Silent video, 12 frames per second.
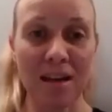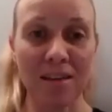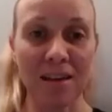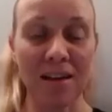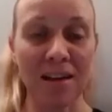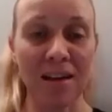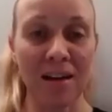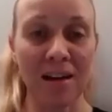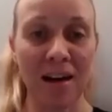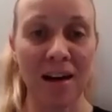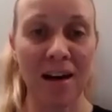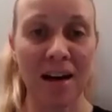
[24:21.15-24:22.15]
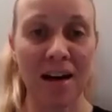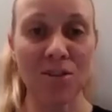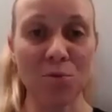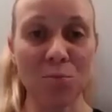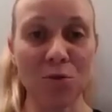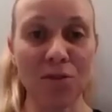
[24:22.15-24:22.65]
I think as you
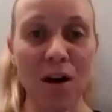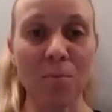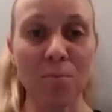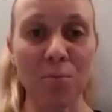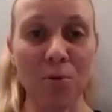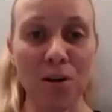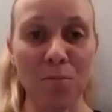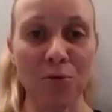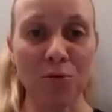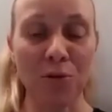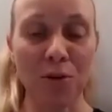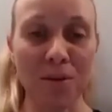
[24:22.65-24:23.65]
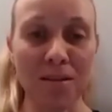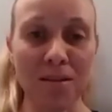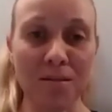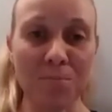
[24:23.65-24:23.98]
move up more in performance,